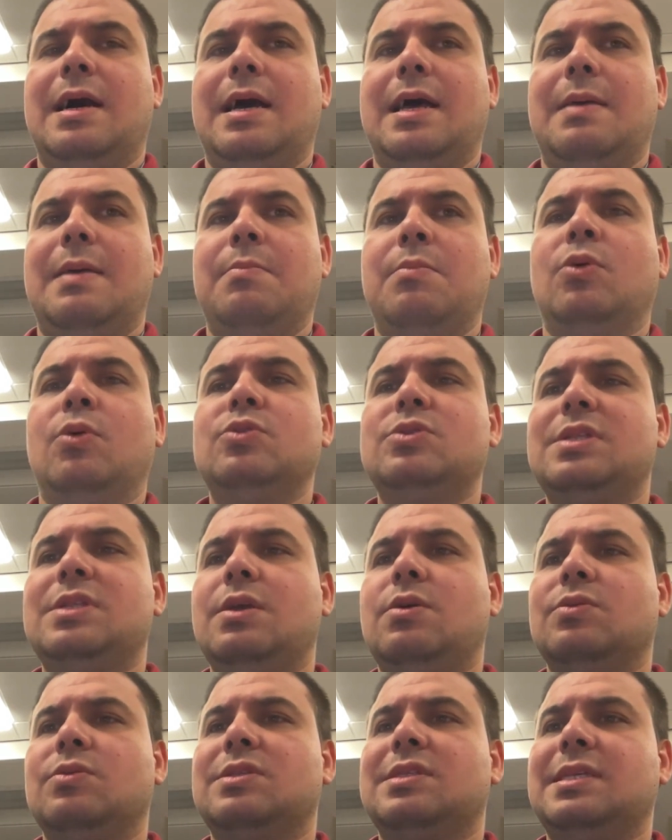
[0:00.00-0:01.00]
And mostly
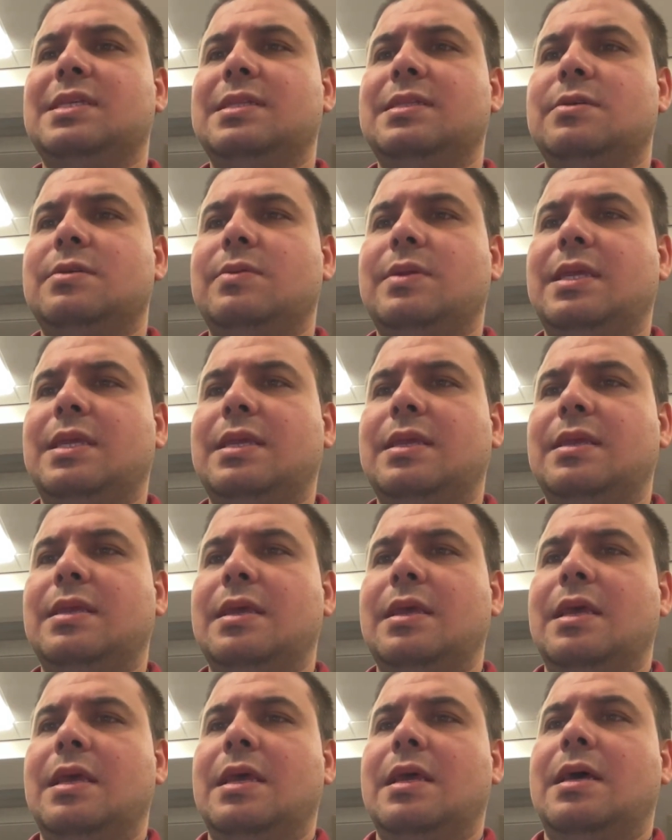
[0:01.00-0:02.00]
considering,
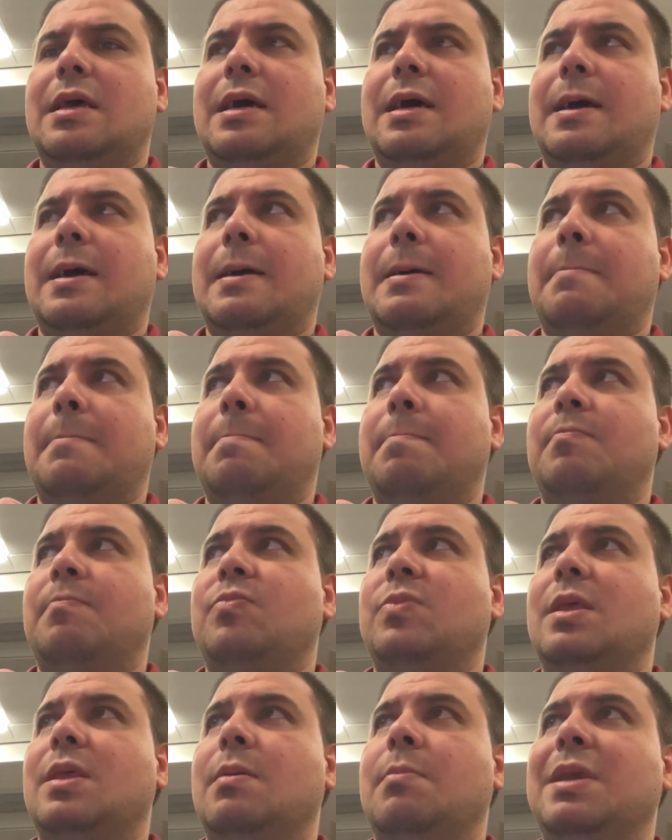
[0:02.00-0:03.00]
um,
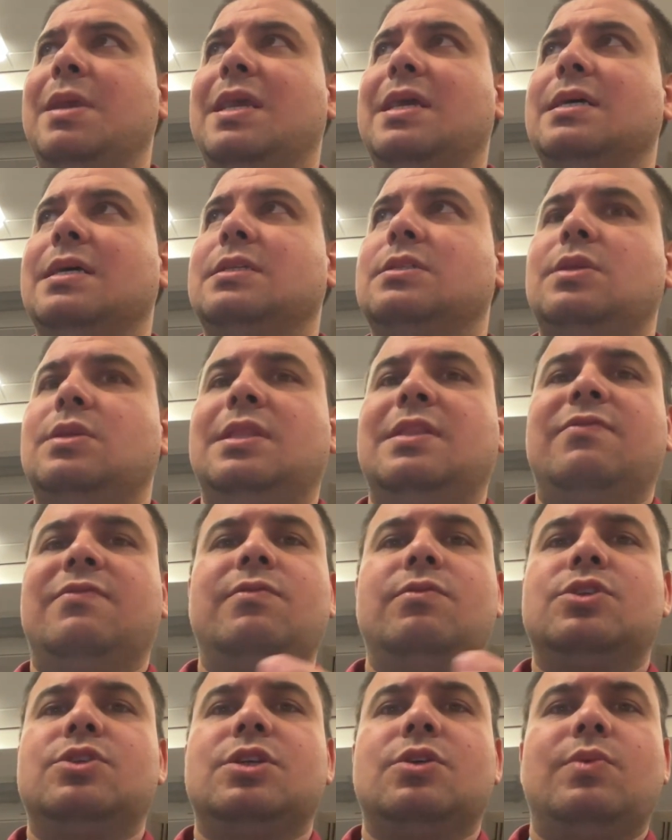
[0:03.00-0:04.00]
because in the
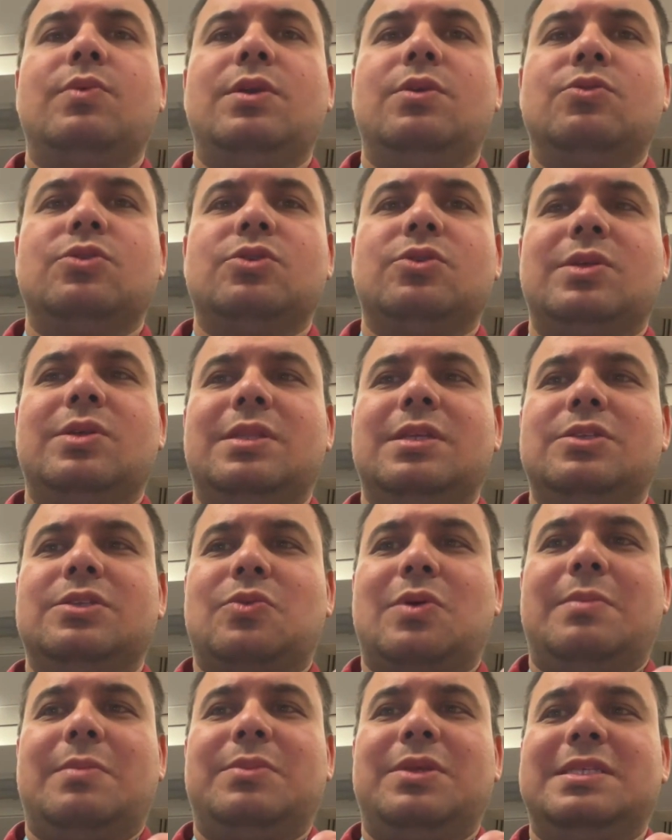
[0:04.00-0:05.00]
future we usually
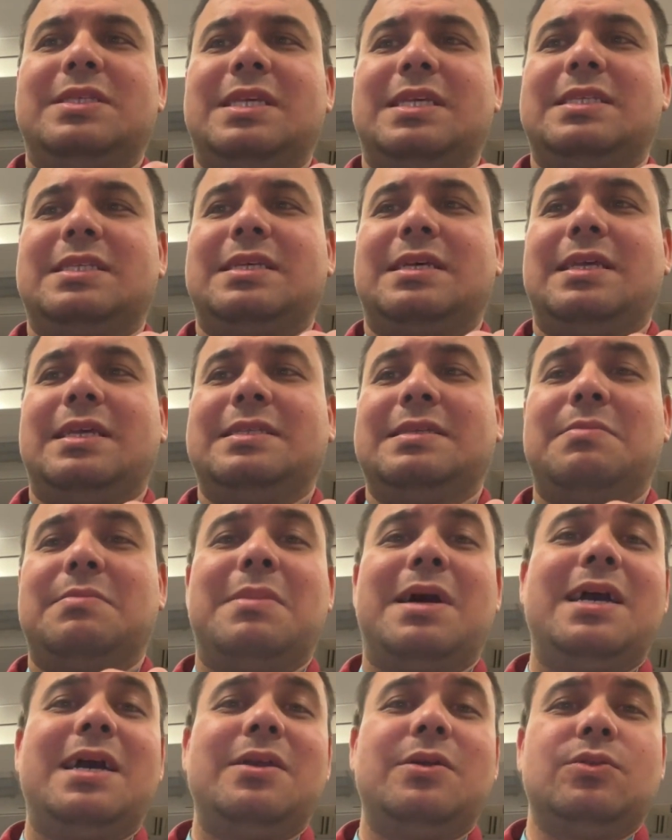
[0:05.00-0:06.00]
describe this as a
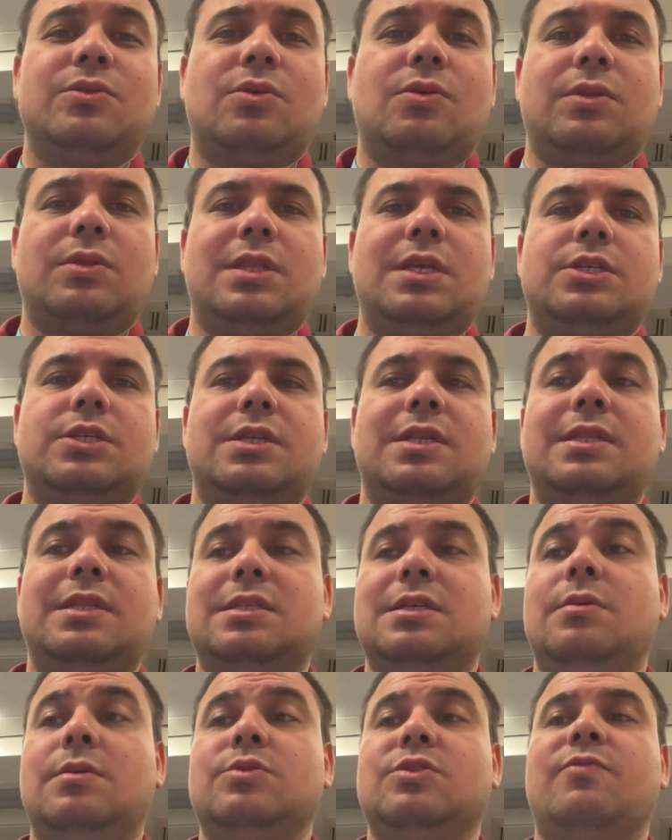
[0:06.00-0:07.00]
mild condition in
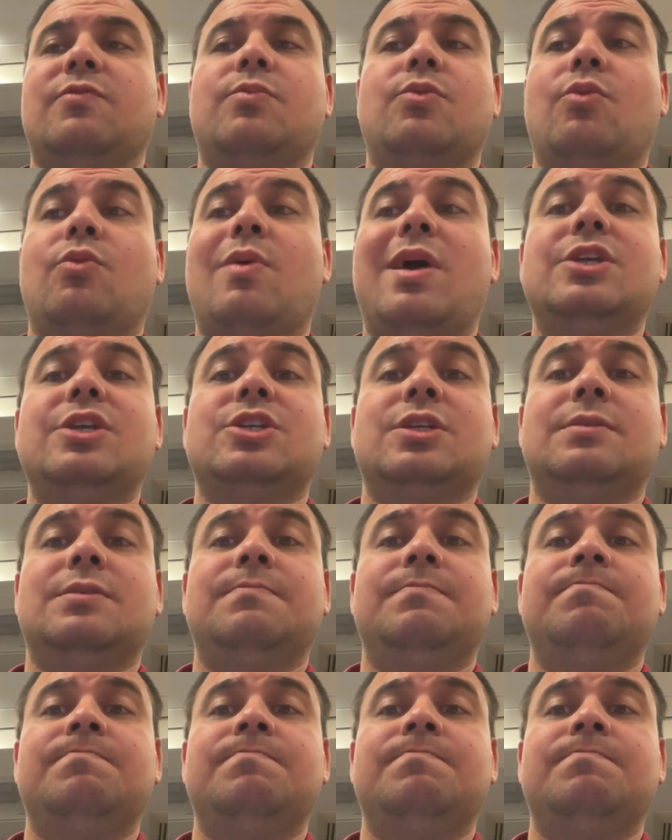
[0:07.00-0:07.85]
terms of progression.